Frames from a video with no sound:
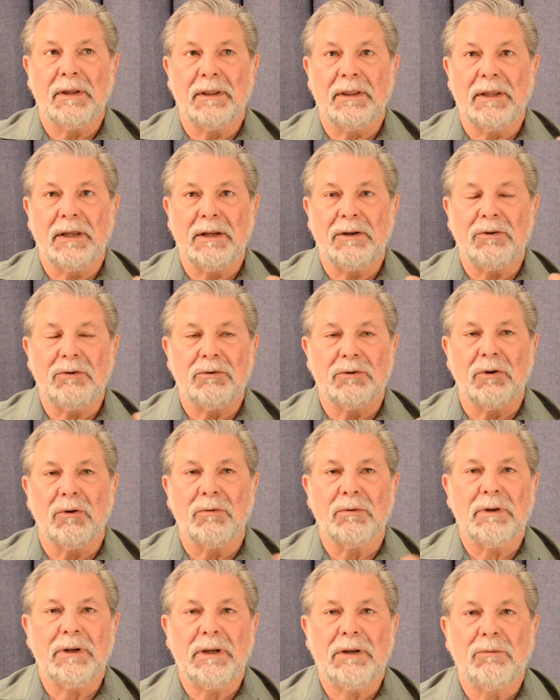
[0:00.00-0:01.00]
then you
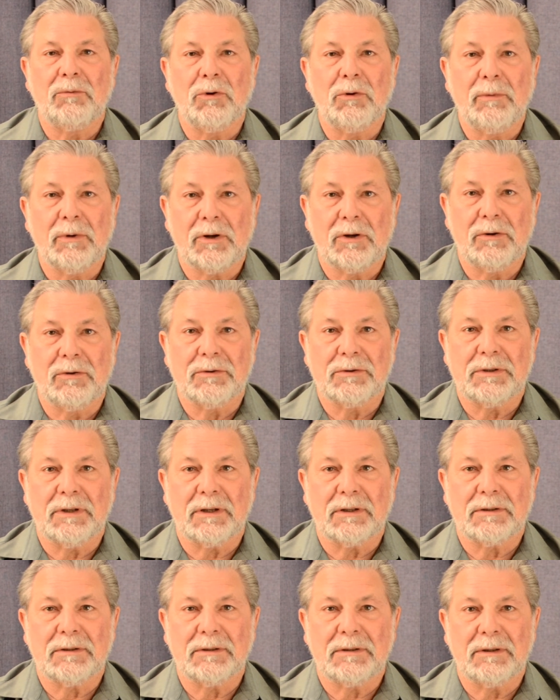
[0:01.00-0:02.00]
don't need room
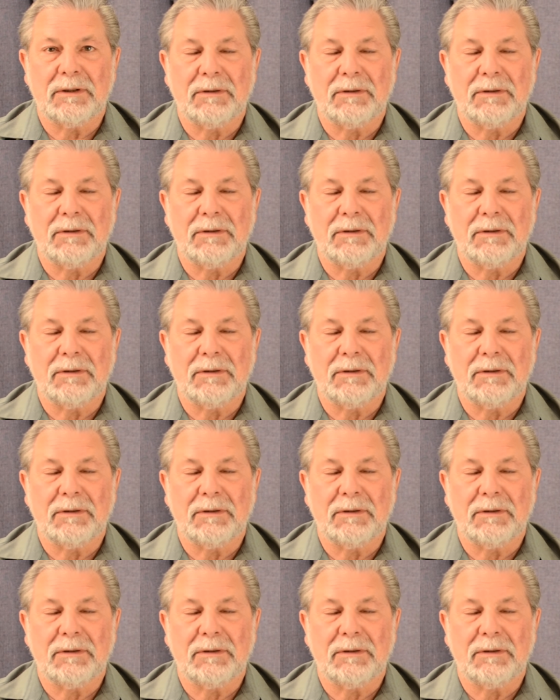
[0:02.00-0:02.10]
acoustics,